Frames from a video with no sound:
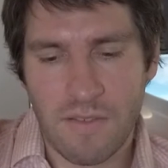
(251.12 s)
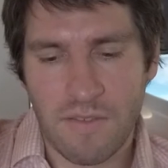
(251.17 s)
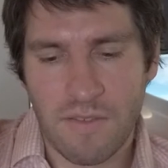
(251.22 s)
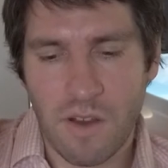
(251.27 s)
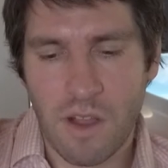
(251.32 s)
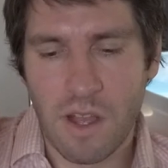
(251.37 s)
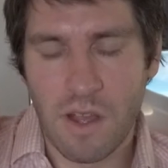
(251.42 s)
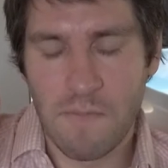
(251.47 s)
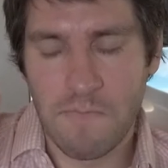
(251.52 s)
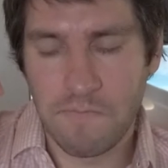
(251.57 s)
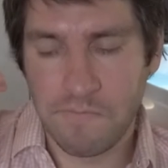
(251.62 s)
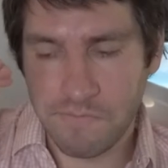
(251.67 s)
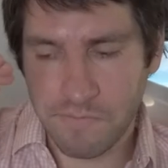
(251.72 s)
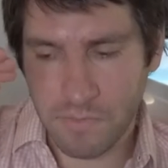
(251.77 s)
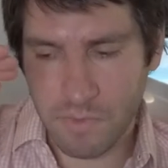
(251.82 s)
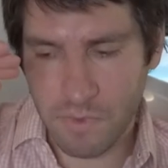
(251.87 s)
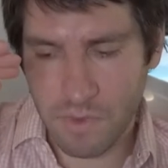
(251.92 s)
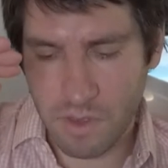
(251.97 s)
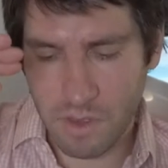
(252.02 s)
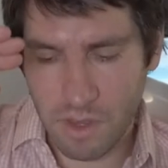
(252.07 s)
from
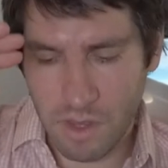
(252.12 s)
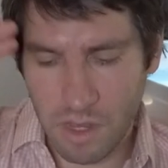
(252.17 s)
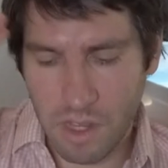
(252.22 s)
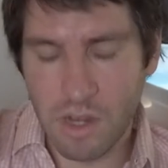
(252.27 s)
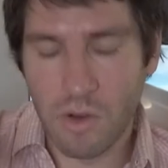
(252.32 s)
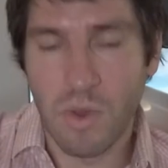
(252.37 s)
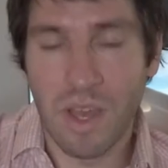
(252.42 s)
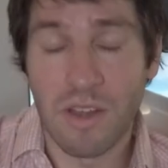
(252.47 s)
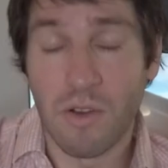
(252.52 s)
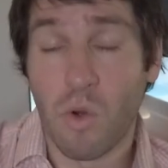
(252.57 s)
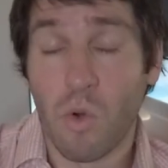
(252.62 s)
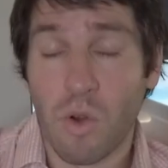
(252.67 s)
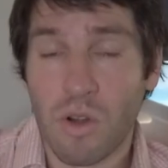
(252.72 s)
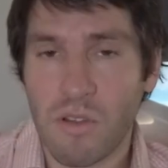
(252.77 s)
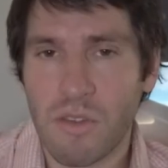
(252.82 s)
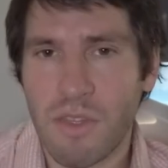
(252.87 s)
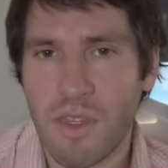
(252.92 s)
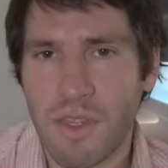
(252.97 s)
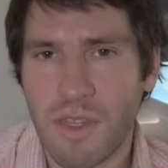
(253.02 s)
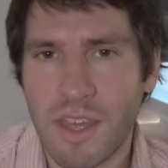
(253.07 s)
you know an
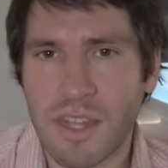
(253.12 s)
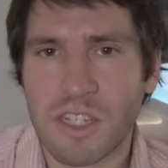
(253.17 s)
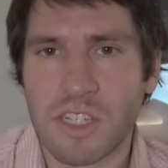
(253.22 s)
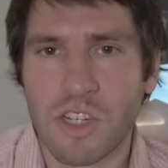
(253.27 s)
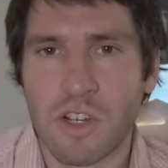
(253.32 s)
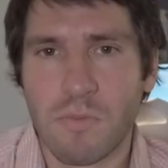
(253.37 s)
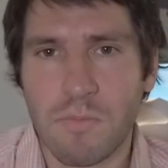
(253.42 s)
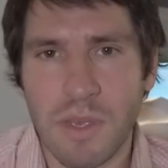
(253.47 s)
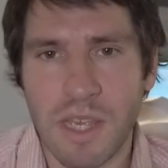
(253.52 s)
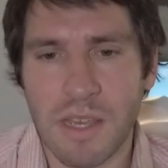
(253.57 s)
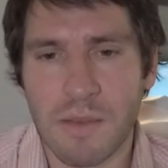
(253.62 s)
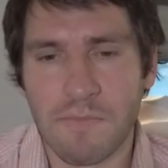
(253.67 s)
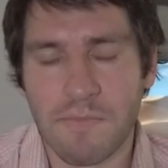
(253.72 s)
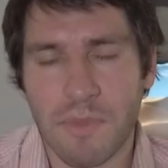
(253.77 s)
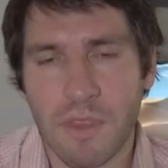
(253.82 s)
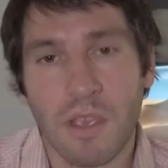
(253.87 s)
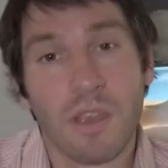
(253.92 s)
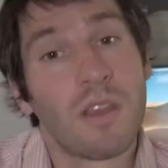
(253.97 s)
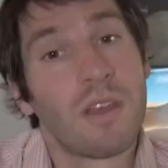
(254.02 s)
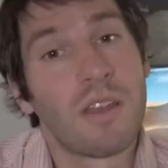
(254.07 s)
order, then so be
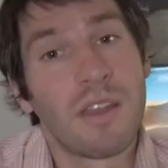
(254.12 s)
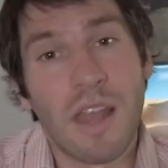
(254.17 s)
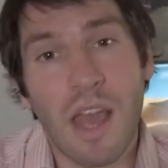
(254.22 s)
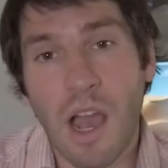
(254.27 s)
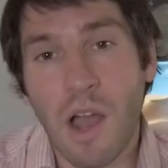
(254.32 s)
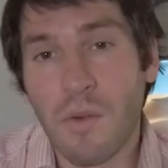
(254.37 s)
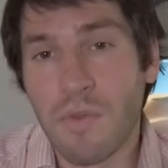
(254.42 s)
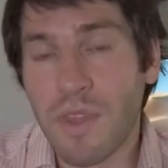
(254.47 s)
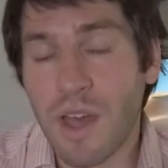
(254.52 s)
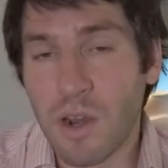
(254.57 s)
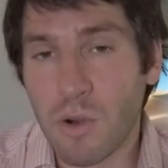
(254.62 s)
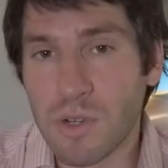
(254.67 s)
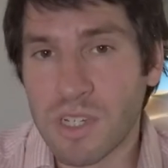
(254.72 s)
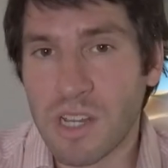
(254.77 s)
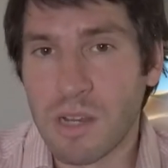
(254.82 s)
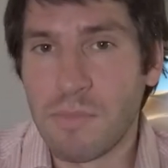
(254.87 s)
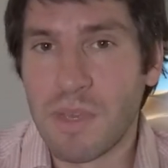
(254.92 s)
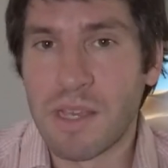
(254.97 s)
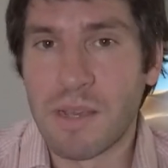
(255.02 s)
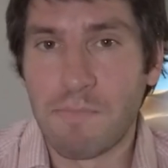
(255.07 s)
it. Now, not
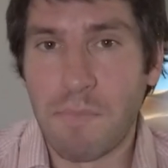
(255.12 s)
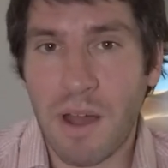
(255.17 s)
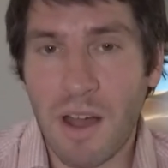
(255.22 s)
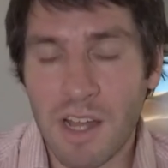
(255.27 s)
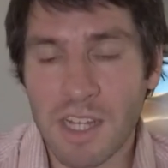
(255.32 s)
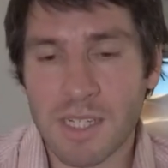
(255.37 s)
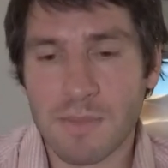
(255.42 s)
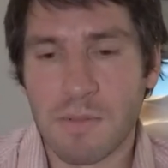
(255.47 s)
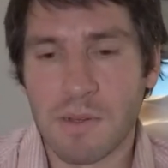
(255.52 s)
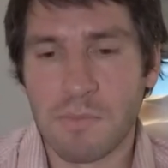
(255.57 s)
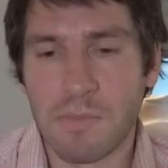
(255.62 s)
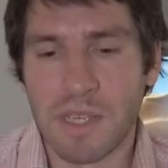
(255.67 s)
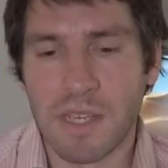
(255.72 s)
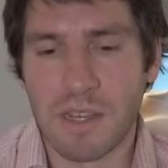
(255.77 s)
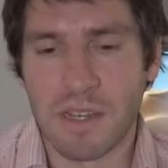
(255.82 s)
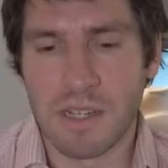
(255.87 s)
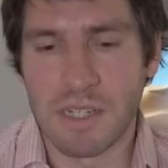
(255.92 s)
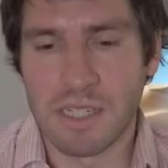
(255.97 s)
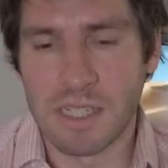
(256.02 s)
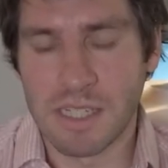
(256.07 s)
always going to be possible
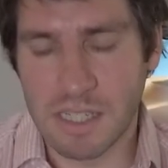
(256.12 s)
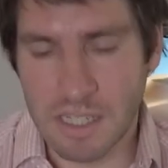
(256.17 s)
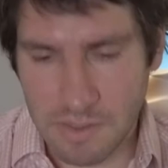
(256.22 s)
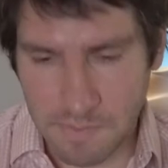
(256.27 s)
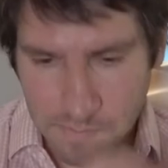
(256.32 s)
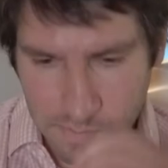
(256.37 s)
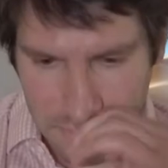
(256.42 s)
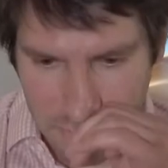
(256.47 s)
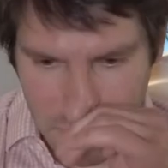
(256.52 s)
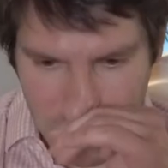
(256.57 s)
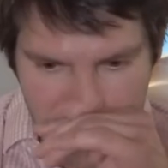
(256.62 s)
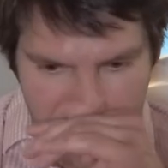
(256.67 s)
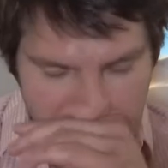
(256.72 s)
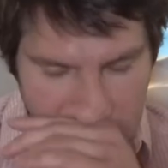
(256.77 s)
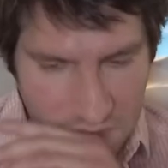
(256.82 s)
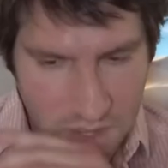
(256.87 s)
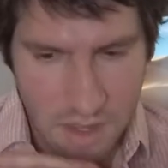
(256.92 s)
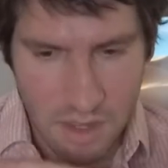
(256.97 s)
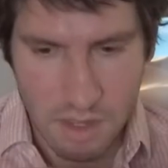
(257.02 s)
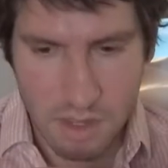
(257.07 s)
because
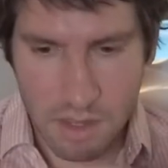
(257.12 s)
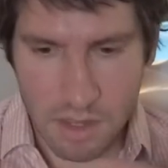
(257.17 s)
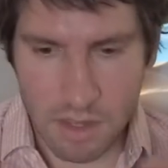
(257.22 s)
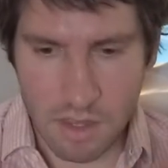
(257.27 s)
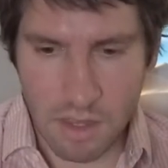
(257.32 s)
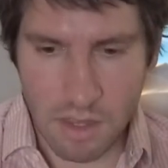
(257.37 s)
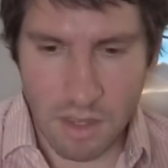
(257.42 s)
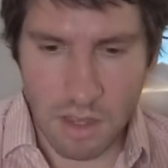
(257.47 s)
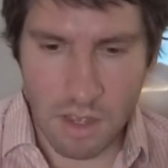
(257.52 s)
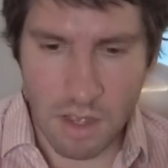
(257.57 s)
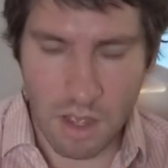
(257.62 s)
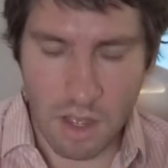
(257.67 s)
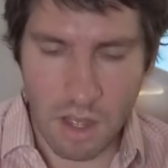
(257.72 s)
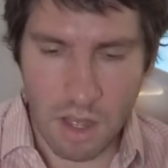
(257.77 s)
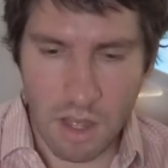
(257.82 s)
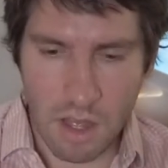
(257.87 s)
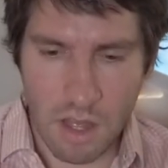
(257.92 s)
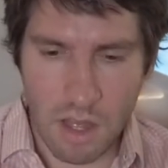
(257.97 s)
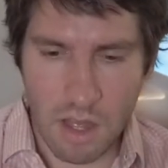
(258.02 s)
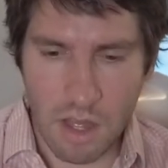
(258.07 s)

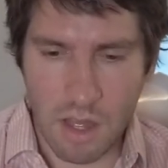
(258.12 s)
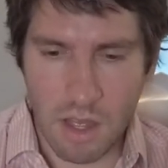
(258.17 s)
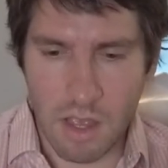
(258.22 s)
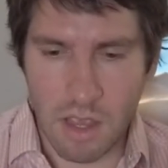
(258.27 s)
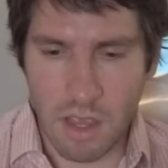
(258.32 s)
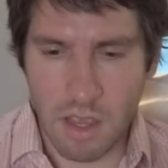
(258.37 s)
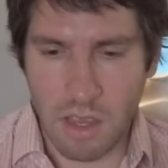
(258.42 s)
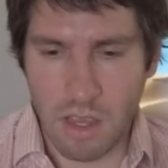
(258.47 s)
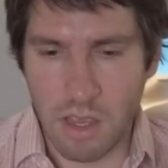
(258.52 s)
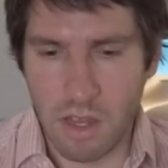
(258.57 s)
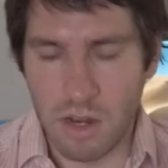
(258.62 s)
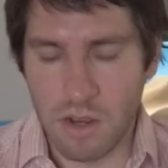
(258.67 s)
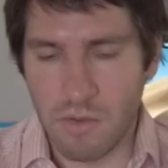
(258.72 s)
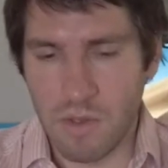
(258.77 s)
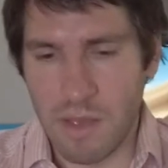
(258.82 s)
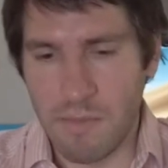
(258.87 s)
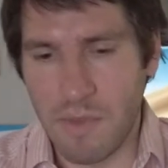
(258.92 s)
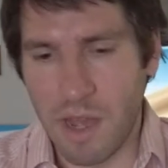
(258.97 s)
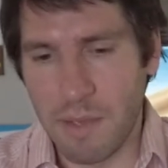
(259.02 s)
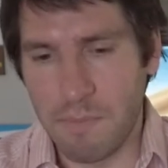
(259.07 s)
uh, you
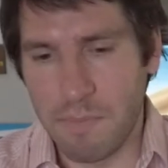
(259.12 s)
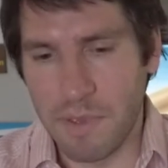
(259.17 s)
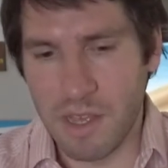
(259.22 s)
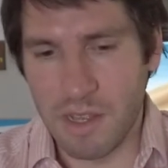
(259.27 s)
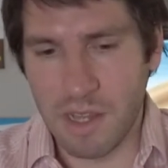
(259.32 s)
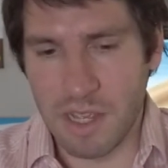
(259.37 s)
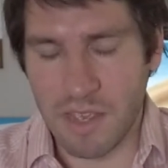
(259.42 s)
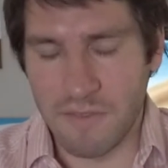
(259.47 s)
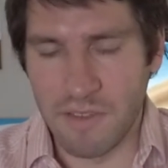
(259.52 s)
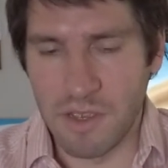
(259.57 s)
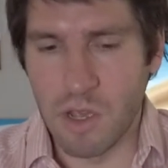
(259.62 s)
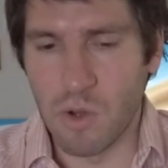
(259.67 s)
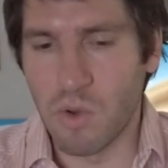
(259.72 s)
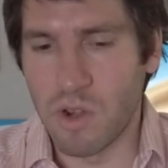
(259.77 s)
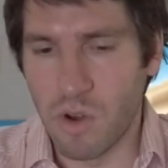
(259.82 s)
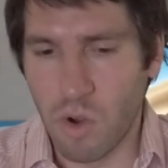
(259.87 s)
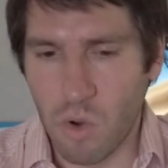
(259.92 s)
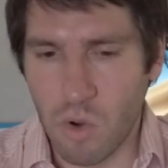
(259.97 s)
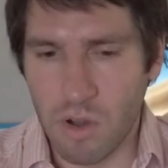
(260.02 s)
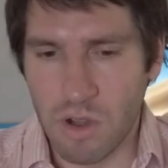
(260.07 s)
know it might be like if you
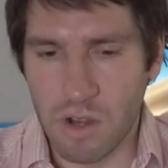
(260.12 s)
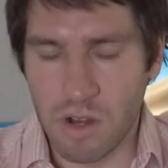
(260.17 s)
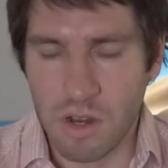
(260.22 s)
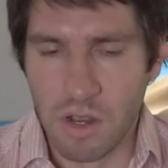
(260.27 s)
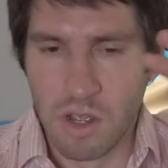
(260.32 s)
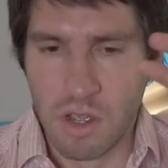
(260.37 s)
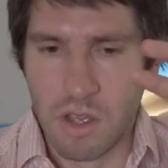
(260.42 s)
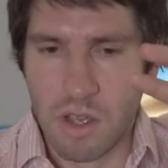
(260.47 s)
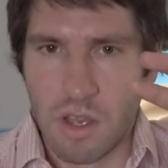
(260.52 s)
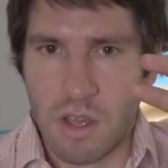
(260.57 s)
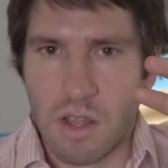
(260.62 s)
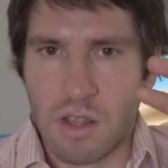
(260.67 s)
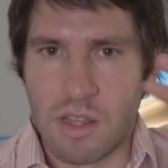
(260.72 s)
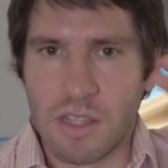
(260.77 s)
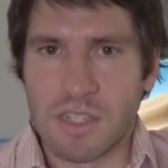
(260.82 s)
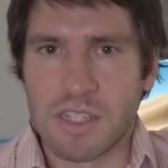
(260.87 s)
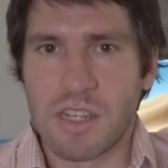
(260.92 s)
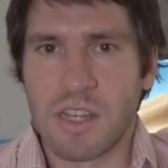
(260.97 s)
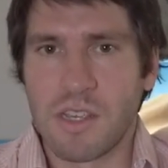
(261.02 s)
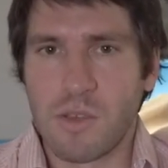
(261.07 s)
go in order.
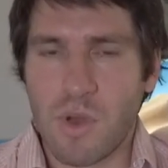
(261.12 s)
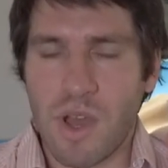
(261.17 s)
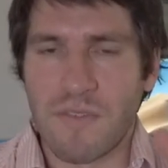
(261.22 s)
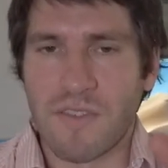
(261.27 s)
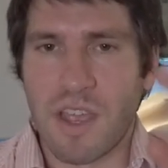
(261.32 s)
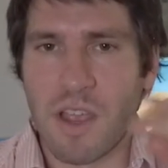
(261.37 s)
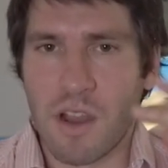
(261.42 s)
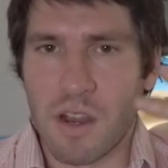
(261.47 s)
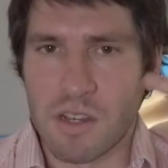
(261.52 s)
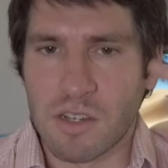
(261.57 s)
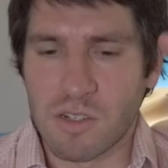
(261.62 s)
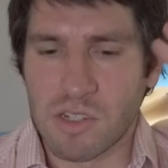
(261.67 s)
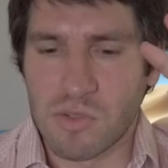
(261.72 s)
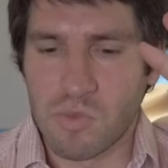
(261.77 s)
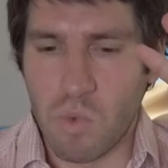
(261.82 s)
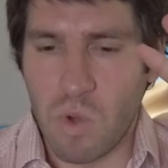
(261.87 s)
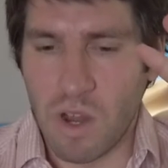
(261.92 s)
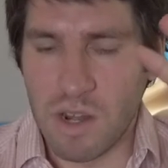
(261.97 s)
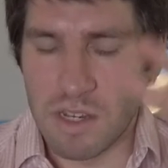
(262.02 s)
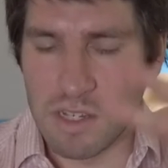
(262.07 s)
Let's say you have
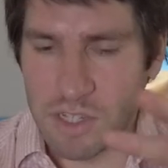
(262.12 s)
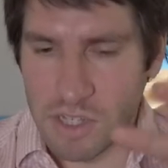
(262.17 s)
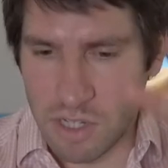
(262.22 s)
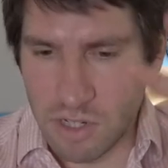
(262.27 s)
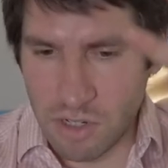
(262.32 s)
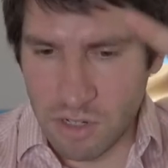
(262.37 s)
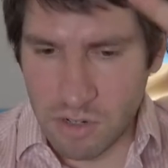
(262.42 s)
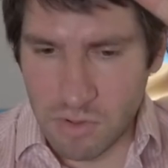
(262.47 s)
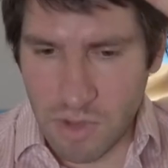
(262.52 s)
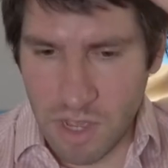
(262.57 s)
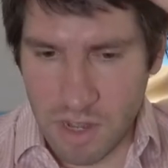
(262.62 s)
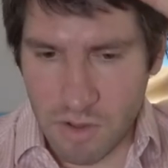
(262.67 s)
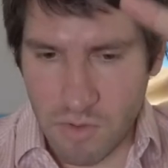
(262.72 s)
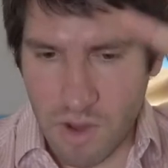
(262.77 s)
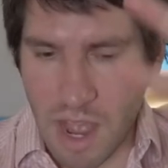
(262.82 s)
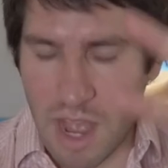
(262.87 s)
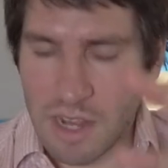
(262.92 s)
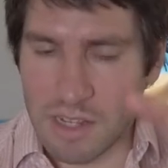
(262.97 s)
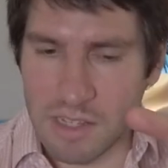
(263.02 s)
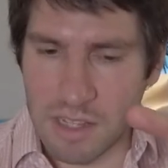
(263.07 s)
characters one and two
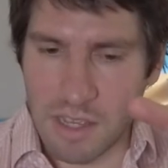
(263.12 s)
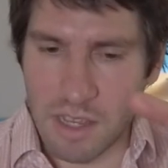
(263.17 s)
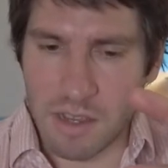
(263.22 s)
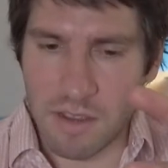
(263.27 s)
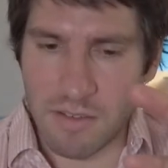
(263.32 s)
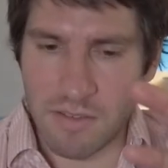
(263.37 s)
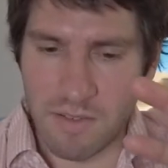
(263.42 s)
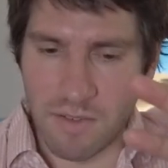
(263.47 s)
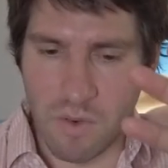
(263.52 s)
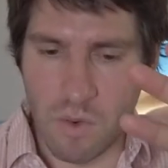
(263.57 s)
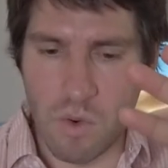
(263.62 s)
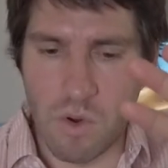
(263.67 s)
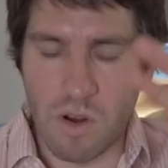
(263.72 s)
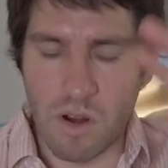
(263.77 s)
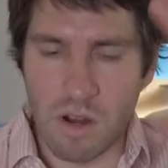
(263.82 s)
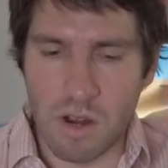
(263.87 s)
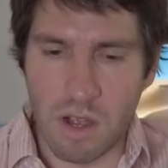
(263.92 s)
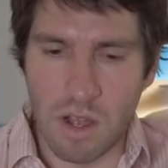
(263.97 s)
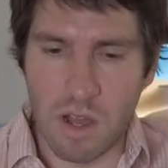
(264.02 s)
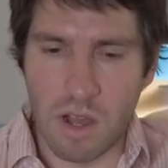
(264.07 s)
interacting
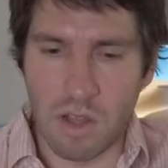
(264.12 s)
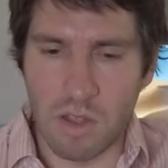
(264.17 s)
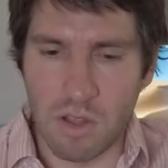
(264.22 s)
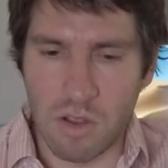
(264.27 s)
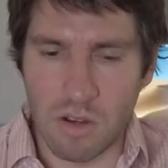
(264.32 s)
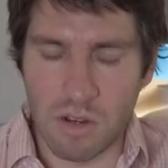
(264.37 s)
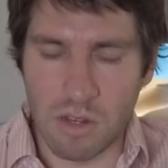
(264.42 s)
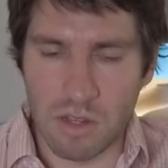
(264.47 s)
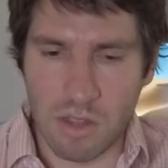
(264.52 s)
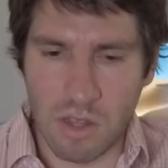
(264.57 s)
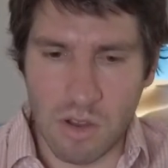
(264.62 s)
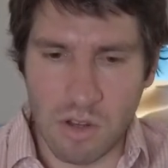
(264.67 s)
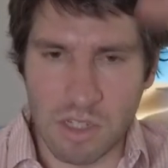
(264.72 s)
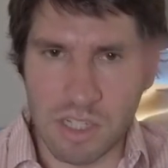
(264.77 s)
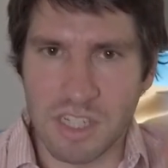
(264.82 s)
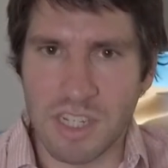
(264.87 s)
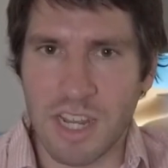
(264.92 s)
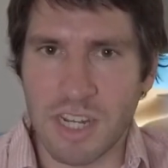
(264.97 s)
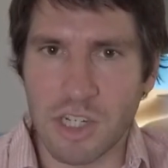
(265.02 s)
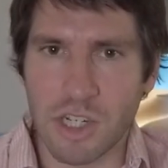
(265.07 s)
for a large,
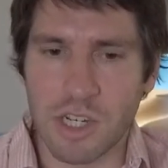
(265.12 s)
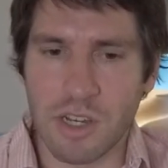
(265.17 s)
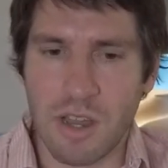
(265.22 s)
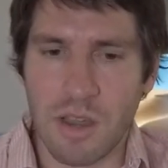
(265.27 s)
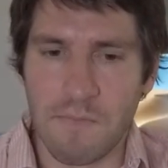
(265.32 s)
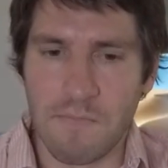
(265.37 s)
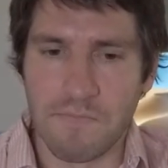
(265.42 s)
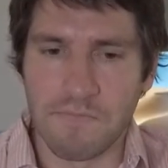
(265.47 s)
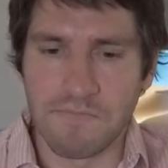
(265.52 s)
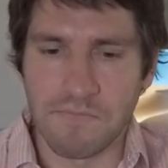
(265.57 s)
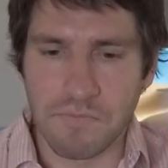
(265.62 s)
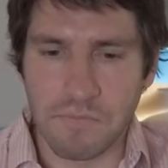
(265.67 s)
large section,